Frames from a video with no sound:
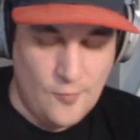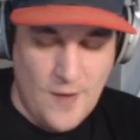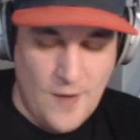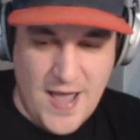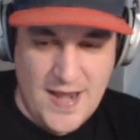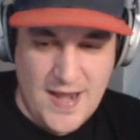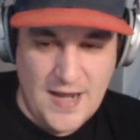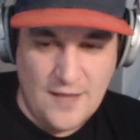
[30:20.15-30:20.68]

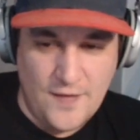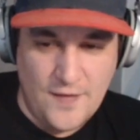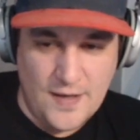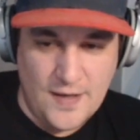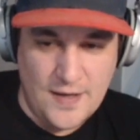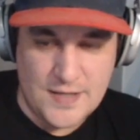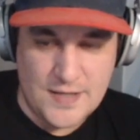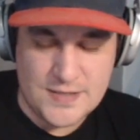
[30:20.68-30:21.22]
Ryan,
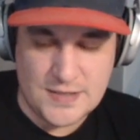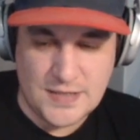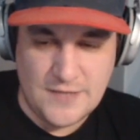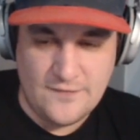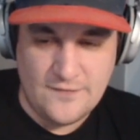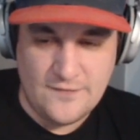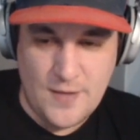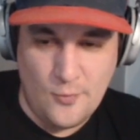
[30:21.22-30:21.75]
anything to
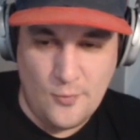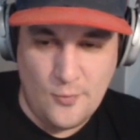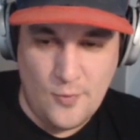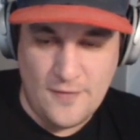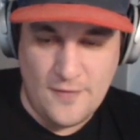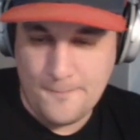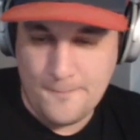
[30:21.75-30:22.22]
leave the people with?